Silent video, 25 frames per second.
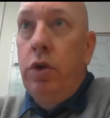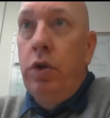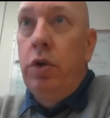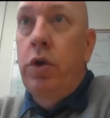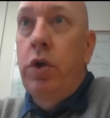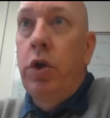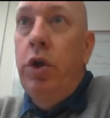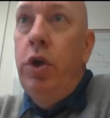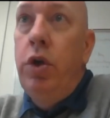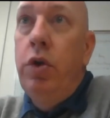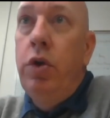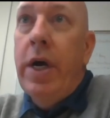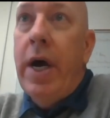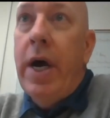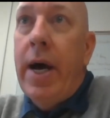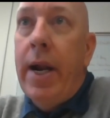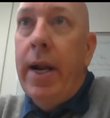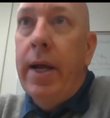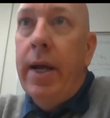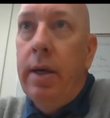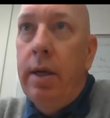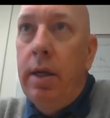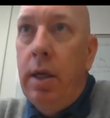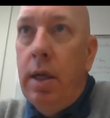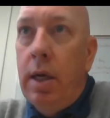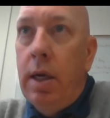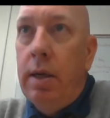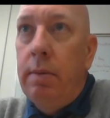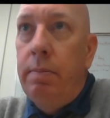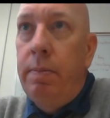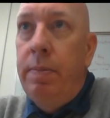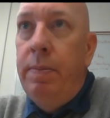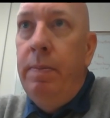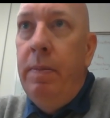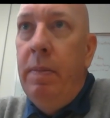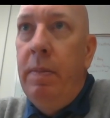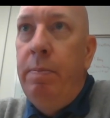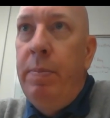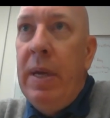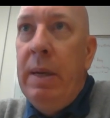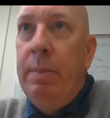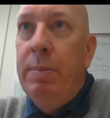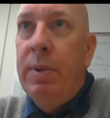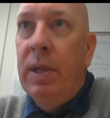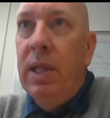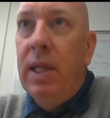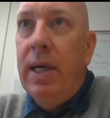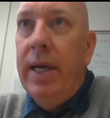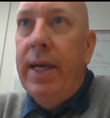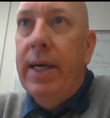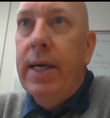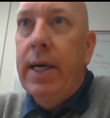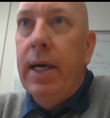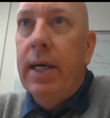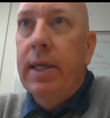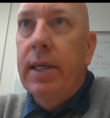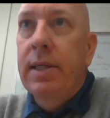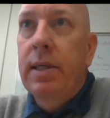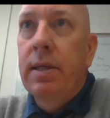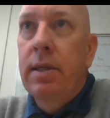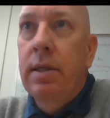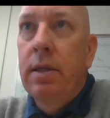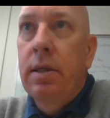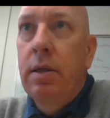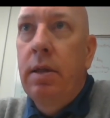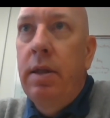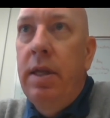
So you got it. People like us.